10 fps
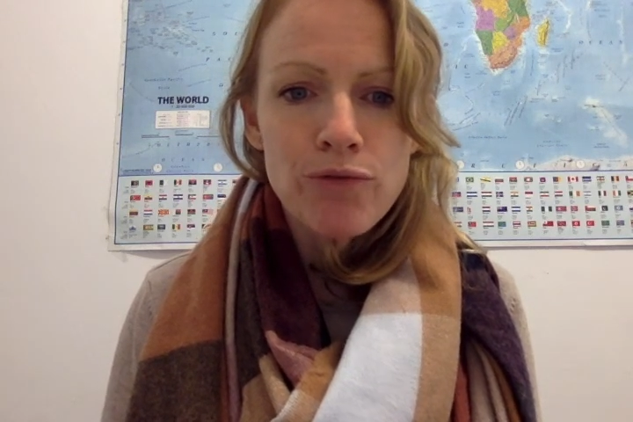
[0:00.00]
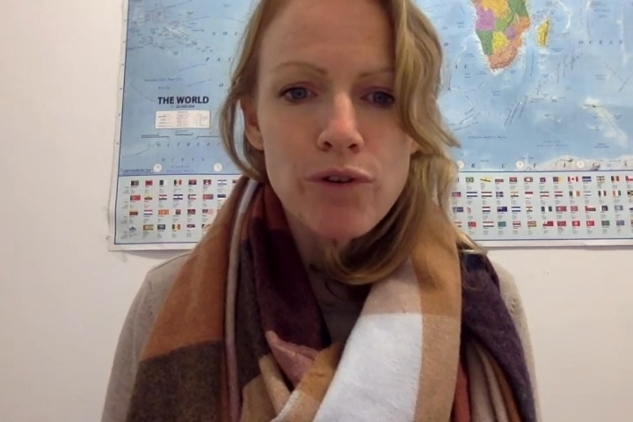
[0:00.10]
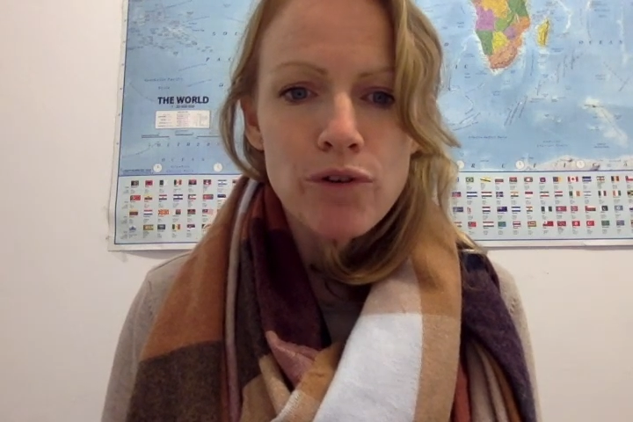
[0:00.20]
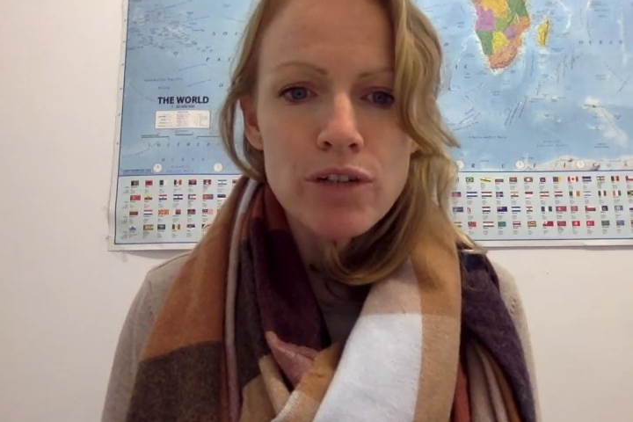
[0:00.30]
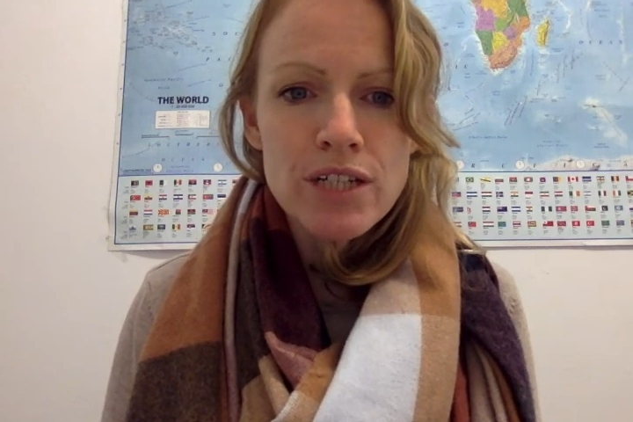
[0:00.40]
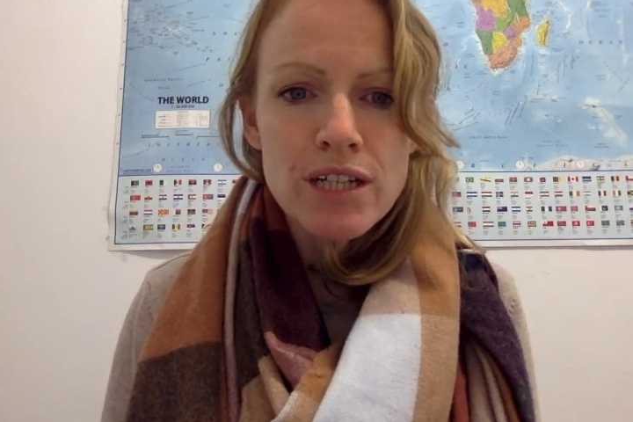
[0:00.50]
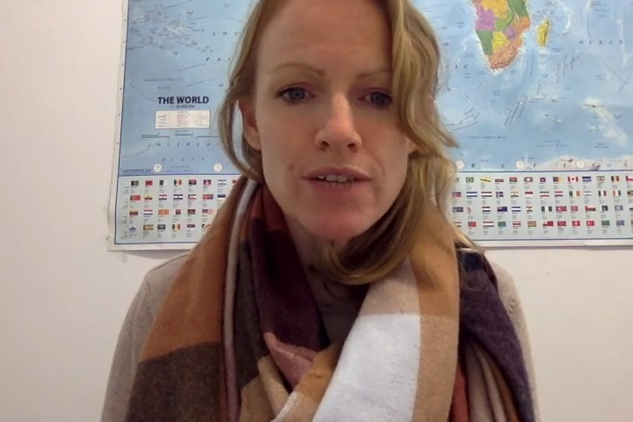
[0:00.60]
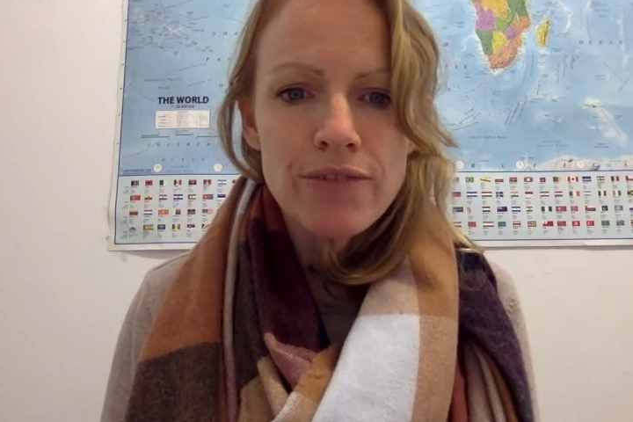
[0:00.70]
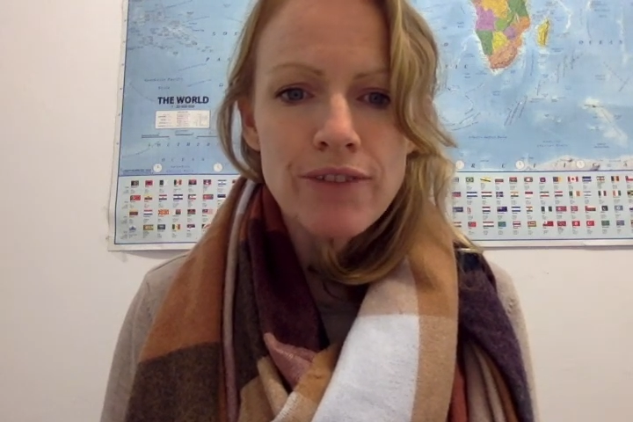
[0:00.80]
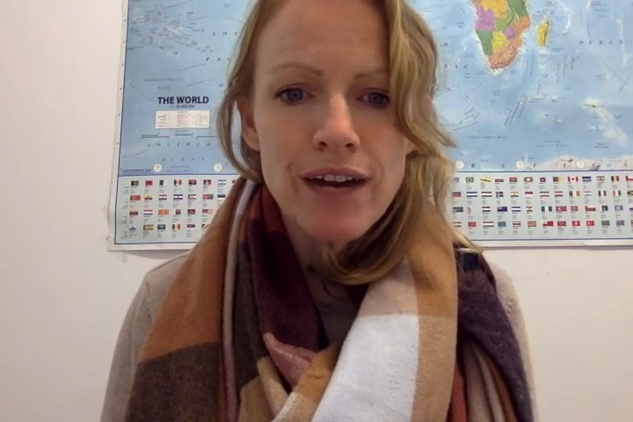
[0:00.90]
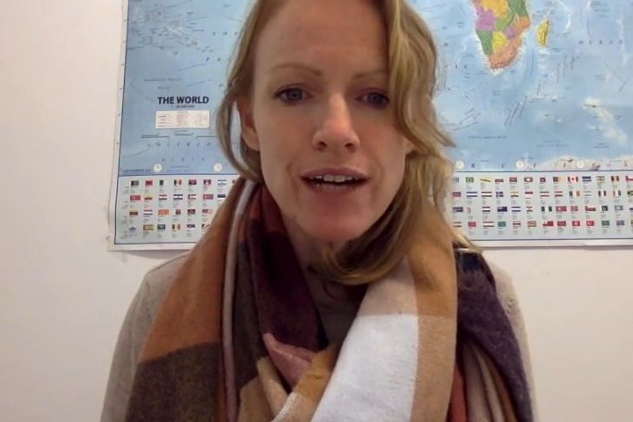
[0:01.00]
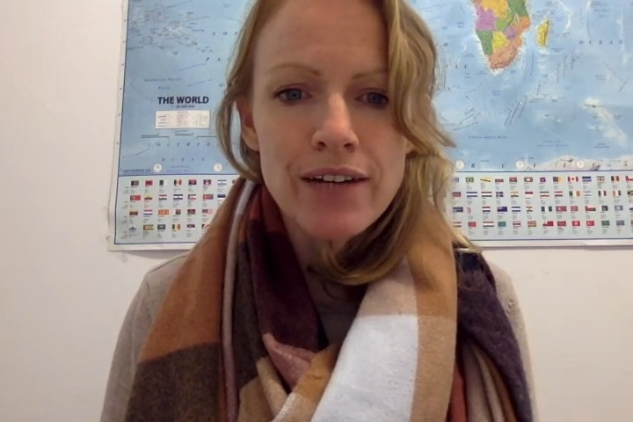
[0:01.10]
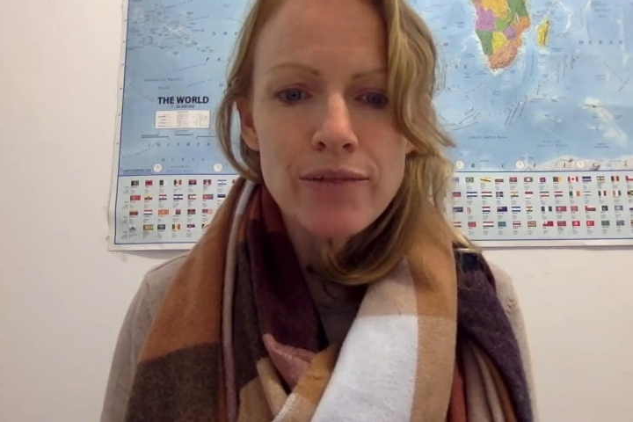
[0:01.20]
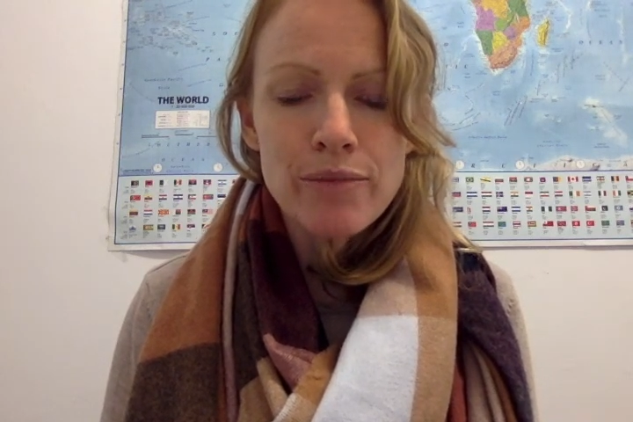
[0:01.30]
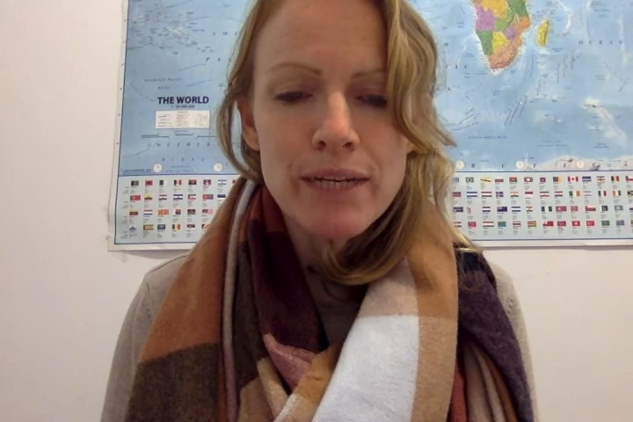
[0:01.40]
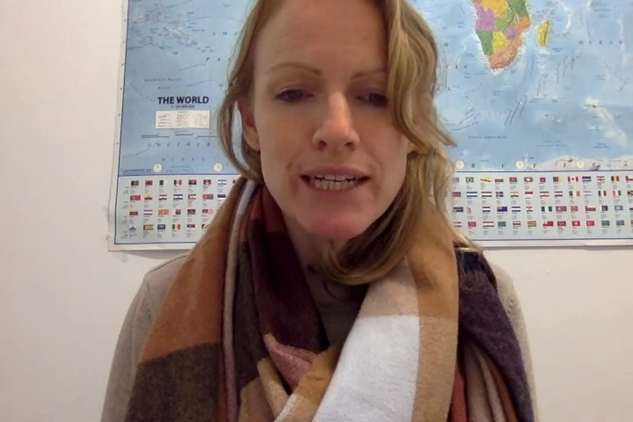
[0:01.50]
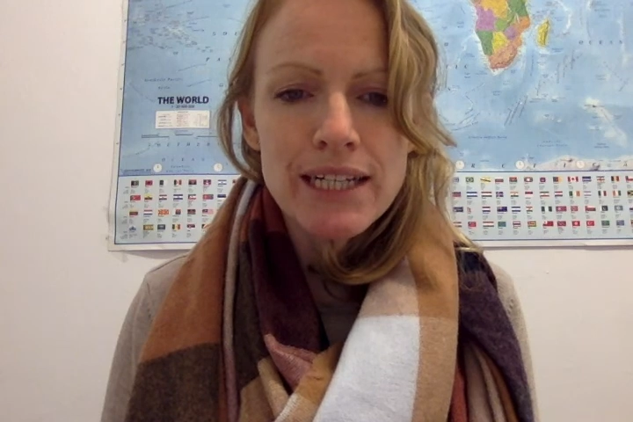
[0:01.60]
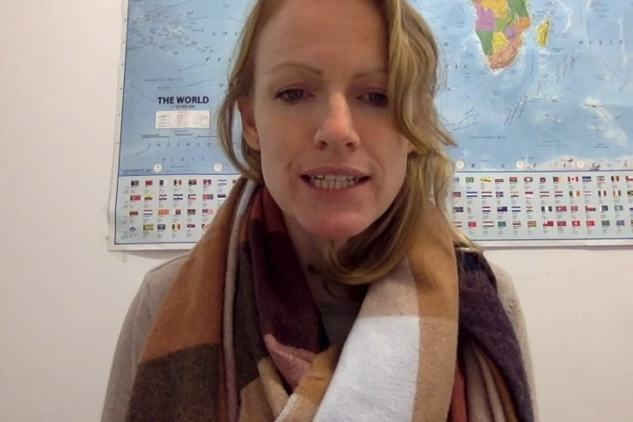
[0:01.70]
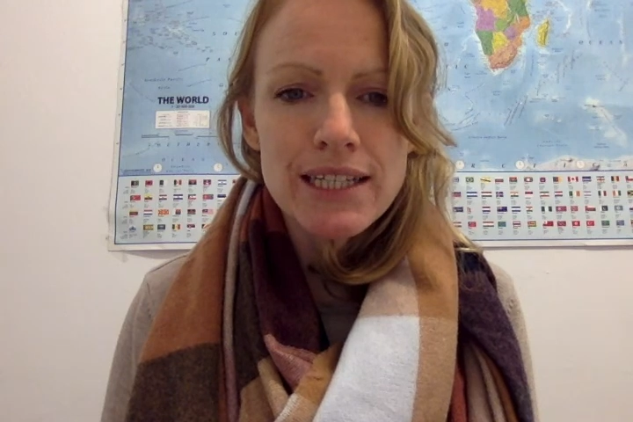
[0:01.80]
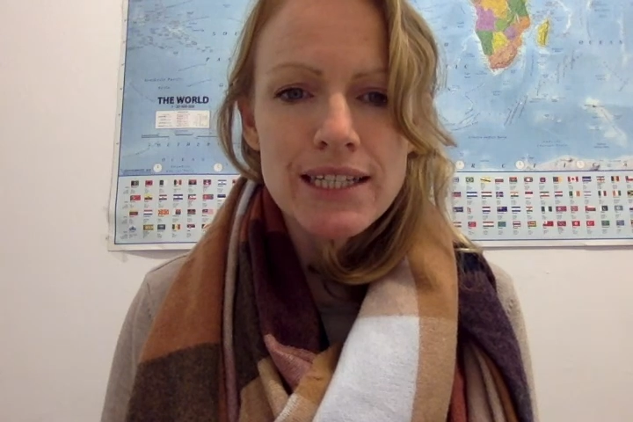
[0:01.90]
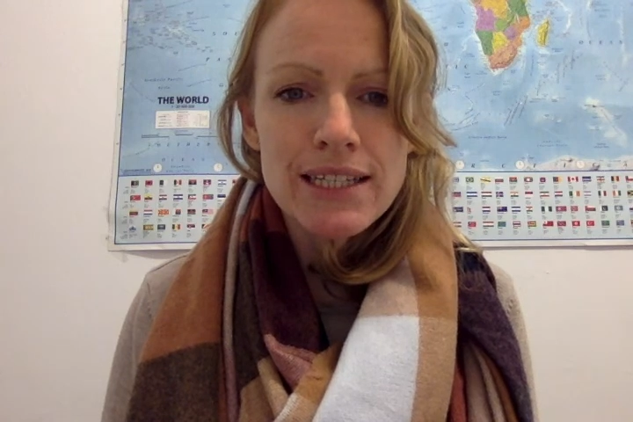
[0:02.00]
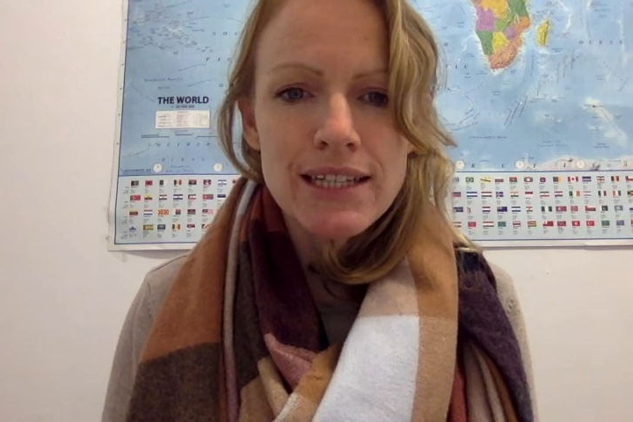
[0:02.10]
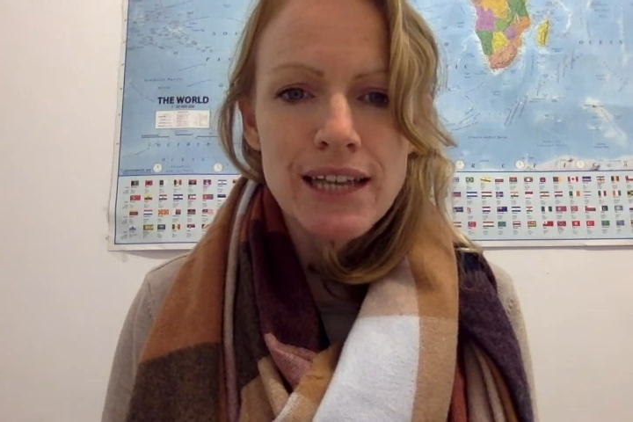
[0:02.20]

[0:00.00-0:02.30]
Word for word: four to five minutes.